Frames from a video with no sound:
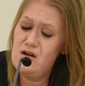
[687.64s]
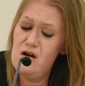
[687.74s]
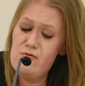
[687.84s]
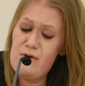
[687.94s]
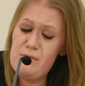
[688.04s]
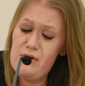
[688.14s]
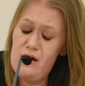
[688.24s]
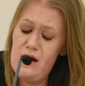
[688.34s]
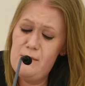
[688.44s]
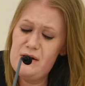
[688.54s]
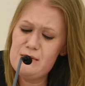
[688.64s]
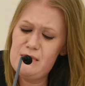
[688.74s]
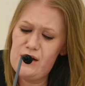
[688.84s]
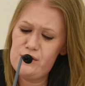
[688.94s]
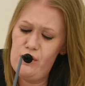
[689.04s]
I remember an
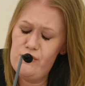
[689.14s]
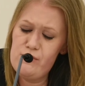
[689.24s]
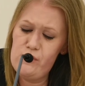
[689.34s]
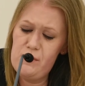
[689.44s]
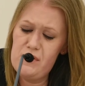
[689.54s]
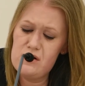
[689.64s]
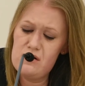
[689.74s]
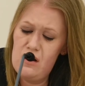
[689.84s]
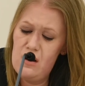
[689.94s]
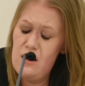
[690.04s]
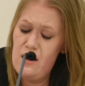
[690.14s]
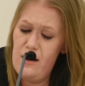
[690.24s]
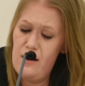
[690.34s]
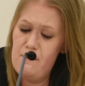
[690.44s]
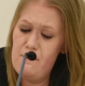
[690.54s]
email I got from a woman
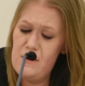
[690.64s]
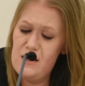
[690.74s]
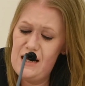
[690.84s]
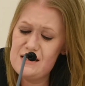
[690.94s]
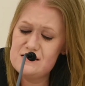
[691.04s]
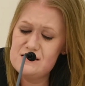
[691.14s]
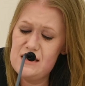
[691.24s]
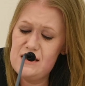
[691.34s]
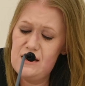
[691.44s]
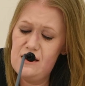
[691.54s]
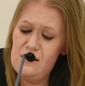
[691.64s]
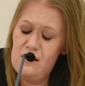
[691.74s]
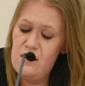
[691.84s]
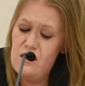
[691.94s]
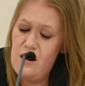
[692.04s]
last year
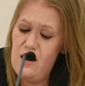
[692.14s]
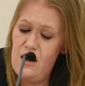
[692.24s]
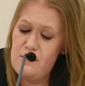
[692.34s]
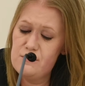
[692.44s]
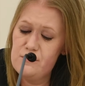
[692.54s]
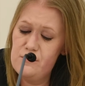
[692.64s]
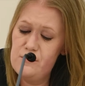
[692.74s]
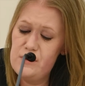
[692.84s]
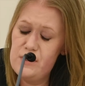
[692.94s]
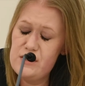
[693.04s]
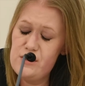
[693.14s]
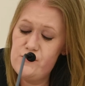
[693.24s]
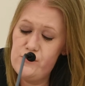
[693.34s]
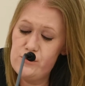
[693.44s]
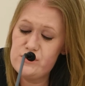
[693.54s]
in her
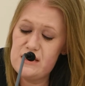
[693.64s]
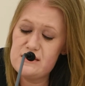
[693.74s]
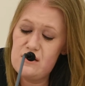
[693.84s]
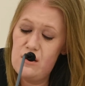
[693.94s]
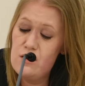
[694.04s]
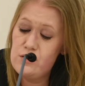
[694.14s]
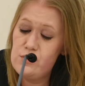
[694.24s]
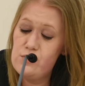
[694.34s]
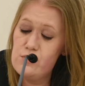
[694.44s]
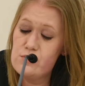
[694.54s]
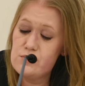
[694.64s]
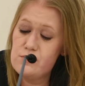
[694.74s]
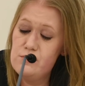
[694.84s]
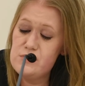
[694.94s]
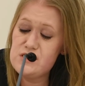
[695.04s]
40s called
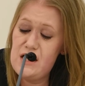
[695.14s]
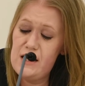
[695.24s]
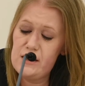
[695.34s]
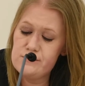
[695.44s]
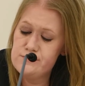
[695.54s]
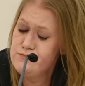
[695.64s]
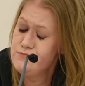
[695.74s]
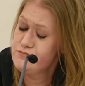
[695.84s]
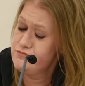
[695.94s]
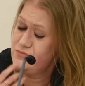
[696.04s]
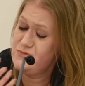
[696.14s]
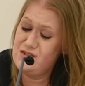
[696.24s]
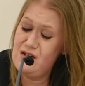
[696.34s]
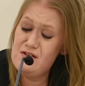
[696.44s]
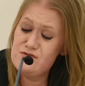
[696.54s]
Michelle.
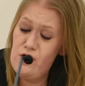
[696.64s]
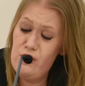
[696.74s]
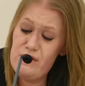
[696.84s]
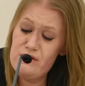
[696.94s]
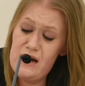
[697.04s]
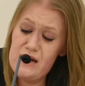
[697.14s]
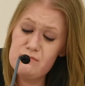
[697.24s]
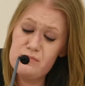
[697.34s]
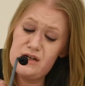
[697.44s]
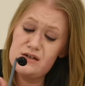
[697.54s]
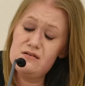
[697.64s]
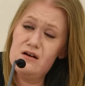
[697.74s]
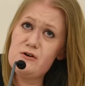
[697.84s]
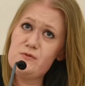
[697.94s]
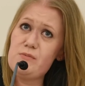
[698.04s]
That's not her real name because,
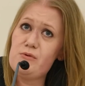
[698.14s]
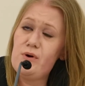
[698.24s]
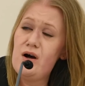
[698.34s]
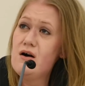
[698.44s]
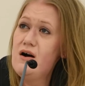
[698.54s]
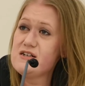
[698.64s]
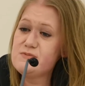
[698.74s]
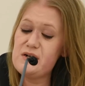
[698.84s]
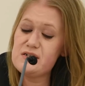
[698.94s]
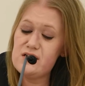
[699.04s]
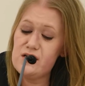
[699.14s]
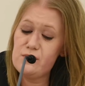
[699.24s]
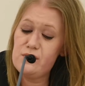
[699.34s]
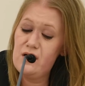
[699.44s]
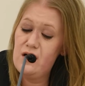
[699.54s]
like most people I speak to,